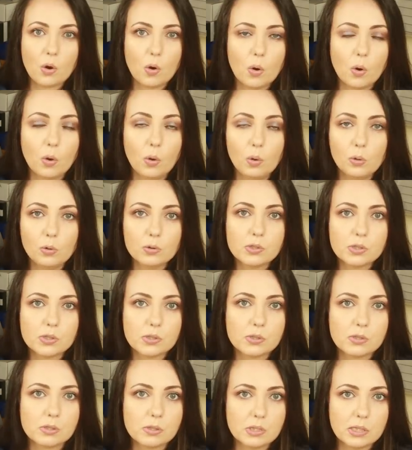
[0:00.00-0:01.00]
holes
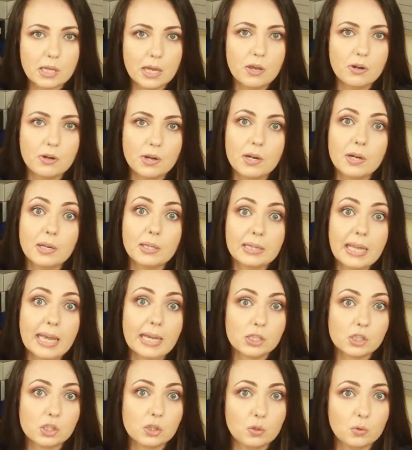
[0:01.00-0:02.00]
stay really
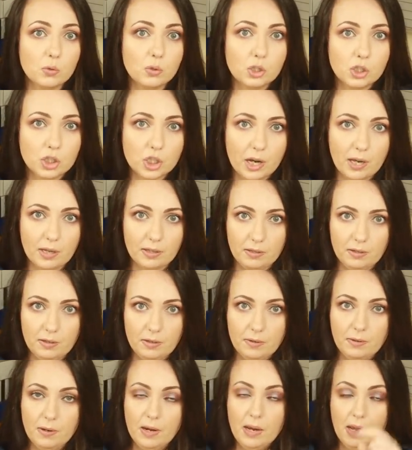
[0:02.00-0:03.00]
next to each other.
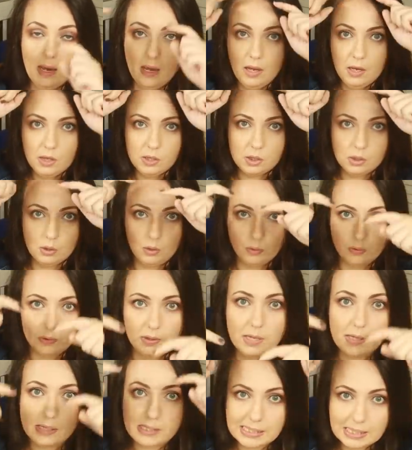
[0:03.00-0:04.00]
So
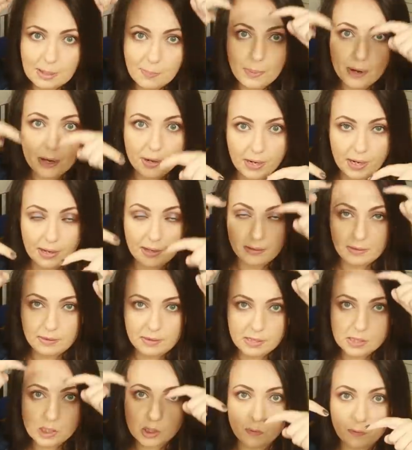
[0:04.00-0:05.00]
they separate
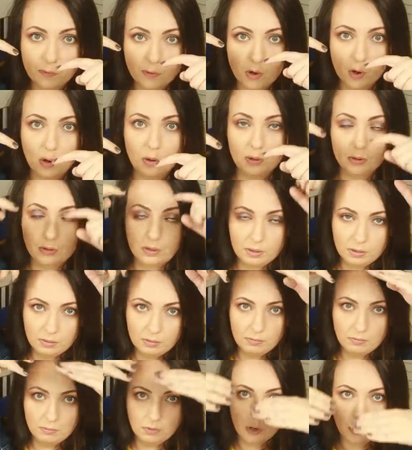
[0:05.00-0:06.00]
this front
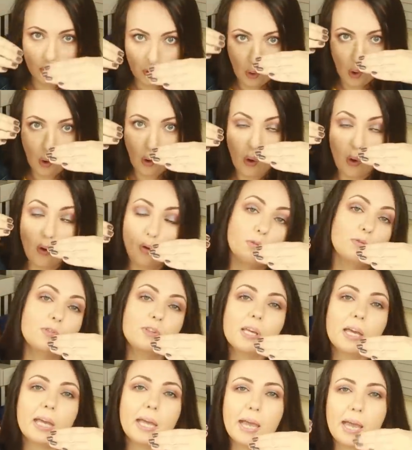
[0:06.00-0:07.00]
row of
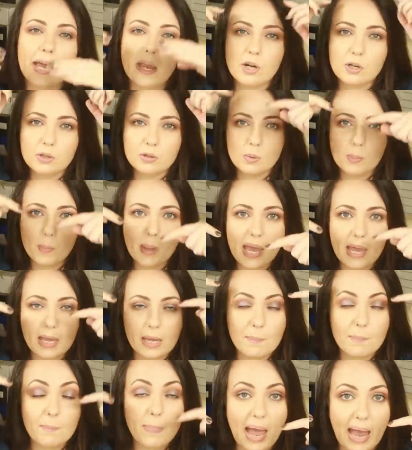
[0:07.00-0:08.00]
the hair to
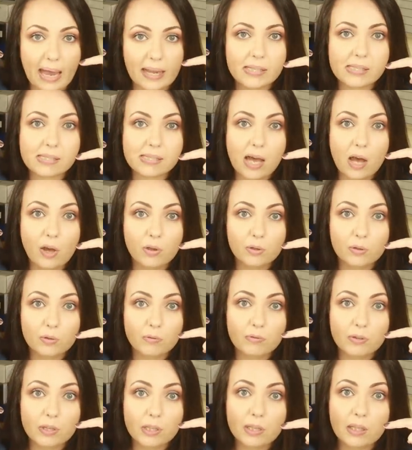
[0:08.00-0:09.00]
make bangs out
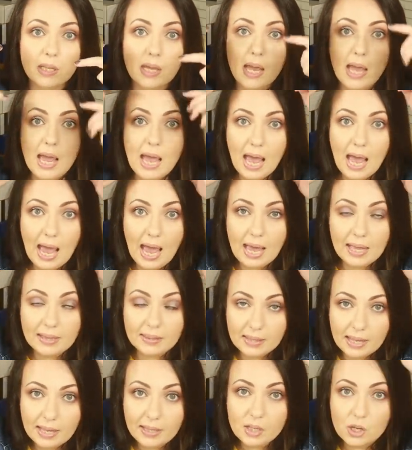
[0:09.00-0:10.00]
of it.
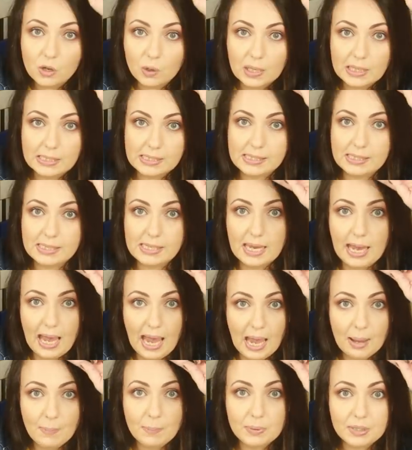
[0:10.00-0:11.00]
And then you can see
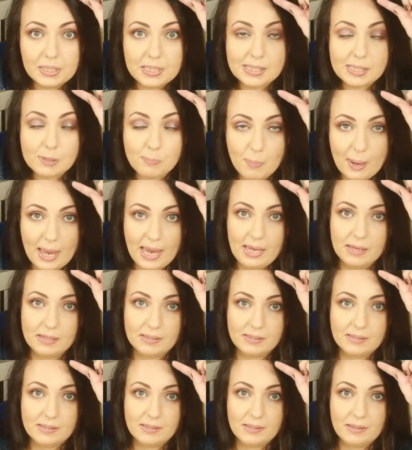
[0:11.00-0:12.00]
empty
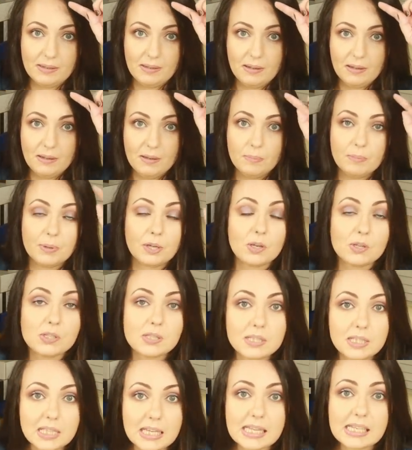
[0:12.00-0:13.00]
space.
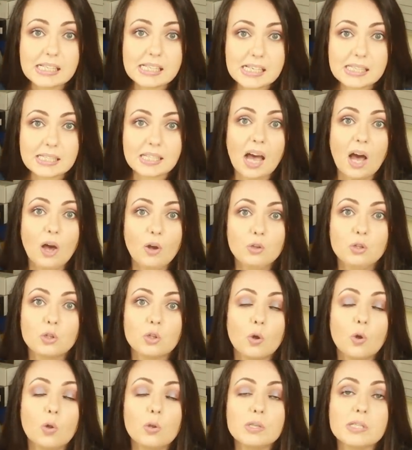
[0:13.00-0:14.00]
Because this is how
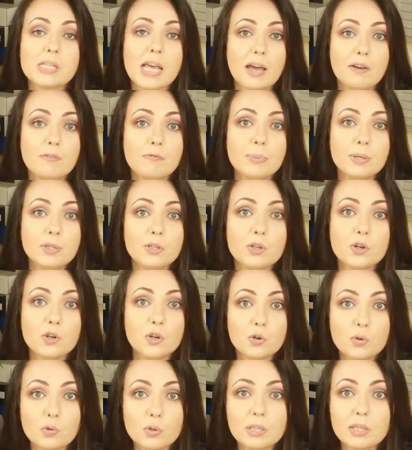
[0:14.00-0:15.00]
dolls have been
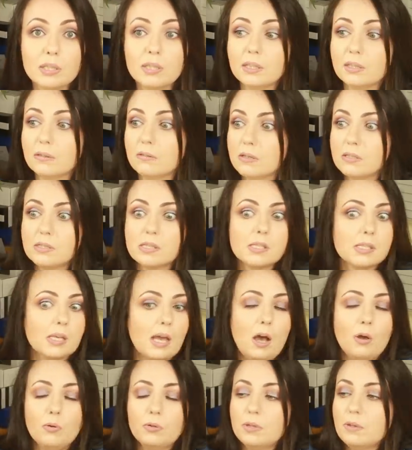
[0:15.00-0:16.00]
rerooted, this is
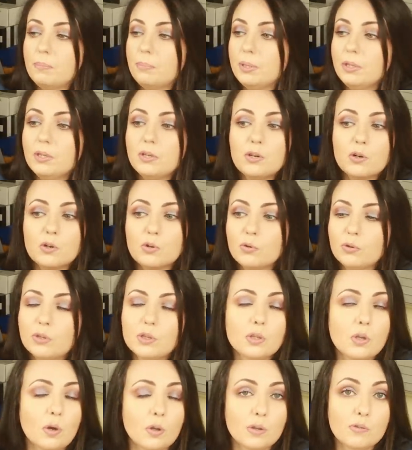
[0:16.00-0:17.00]
how they've been
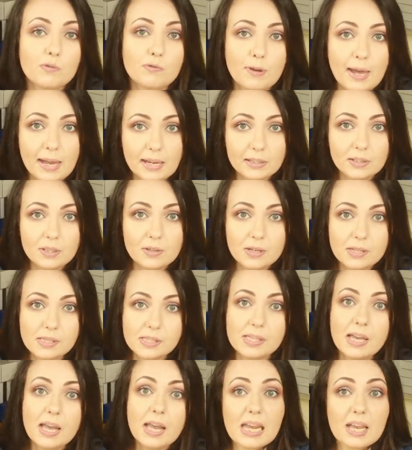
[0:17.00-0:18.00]
rerooted on
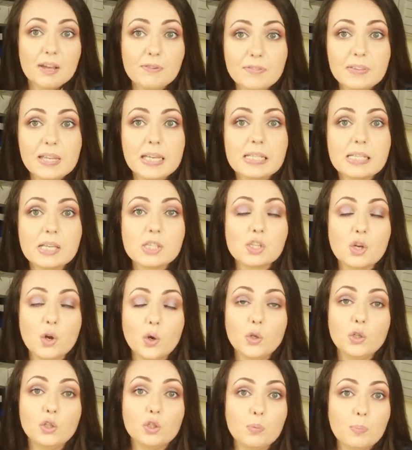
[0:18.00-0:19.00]
factories, if this is
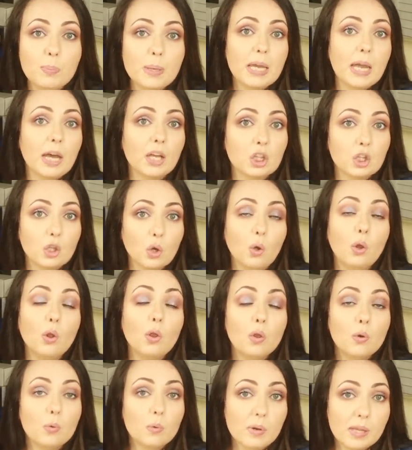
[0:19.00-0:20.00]
going to be a
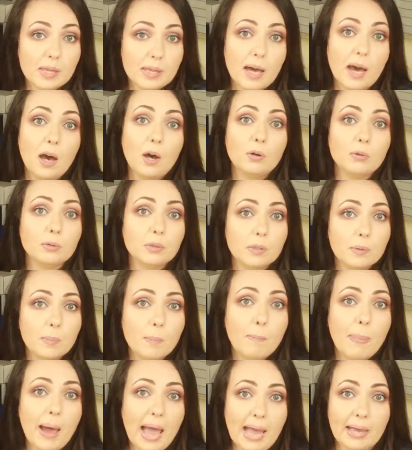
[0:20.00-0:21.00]
doll without
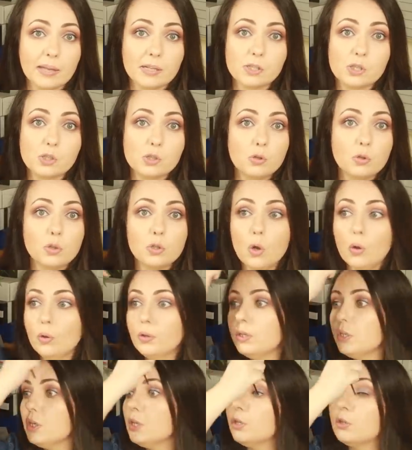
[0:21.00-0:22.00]
bangs. You
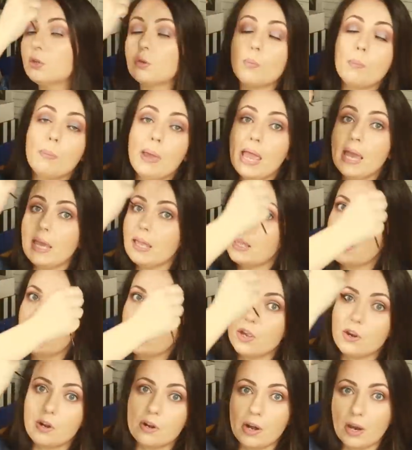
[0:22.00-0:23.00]
don't need to make
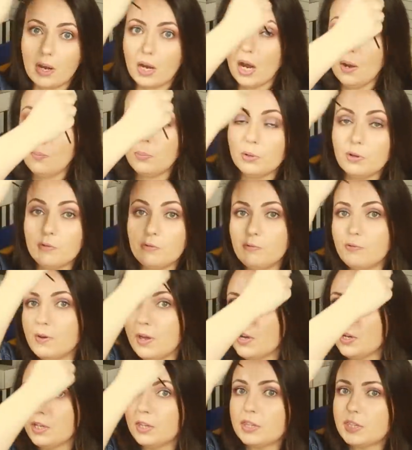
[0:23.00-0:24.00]
here a couple of
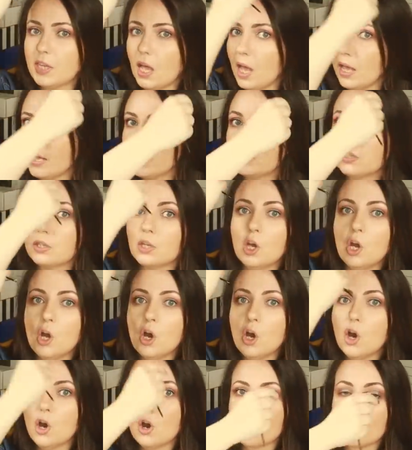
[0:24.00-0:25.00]
very tight
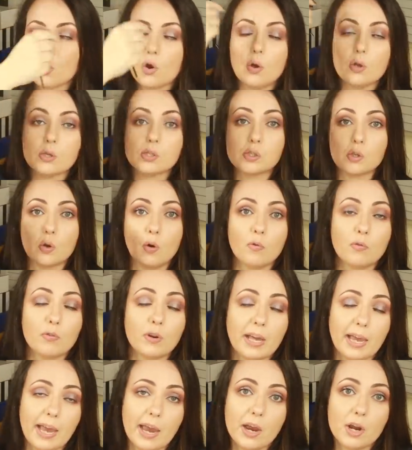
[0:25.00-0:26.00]
rows
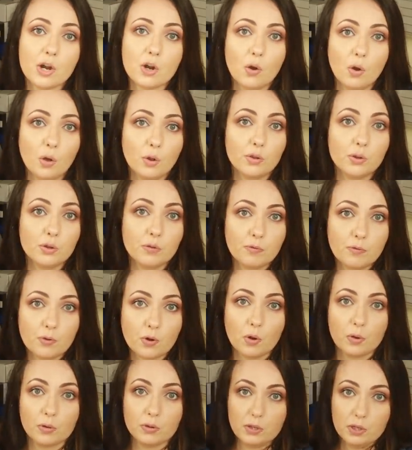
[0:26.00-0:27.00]
of hair on the
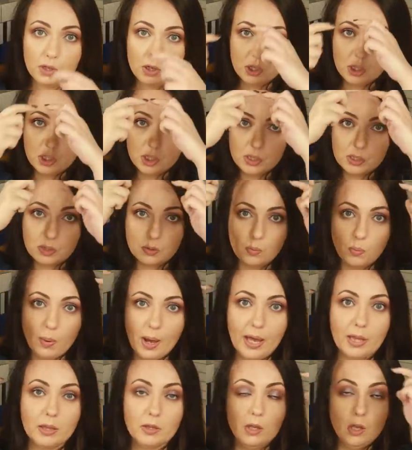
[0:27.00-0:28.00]
front. There is just
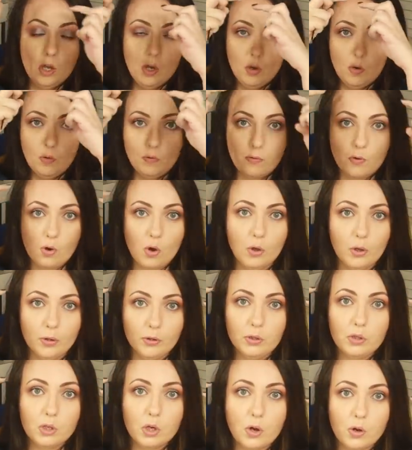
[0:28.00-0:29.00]
one
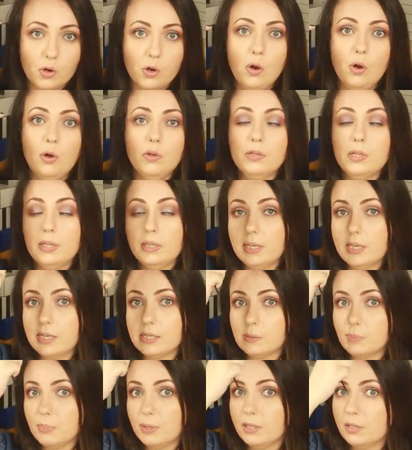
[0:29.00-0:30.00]
front row that
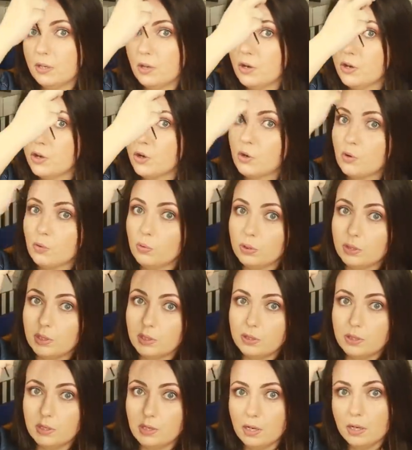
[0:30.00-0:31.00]
has been
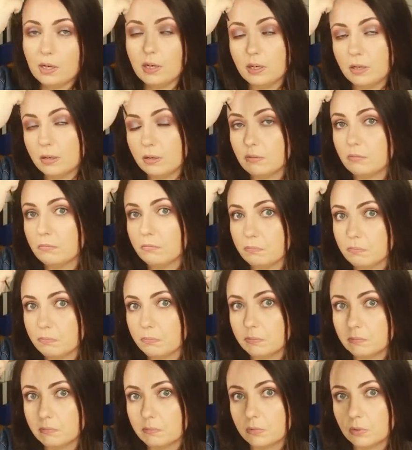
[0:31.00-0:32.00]
rerooted really
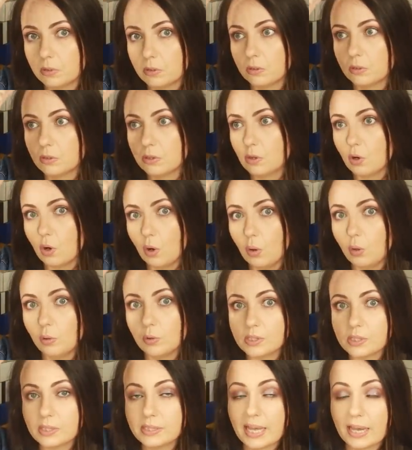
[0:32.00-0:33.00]
mm, mm,
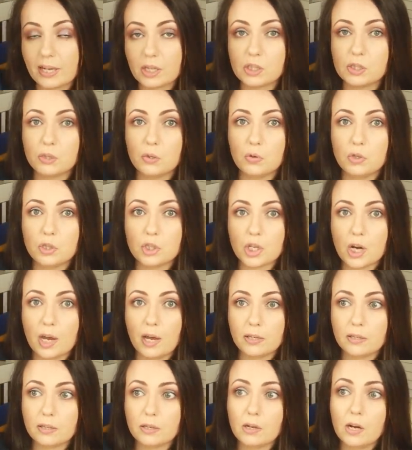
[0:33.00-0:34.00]
holes next to each
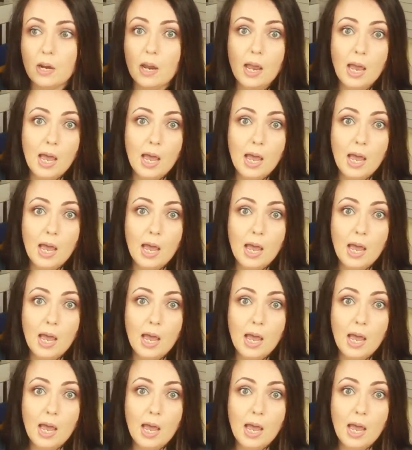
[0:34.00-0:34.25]
other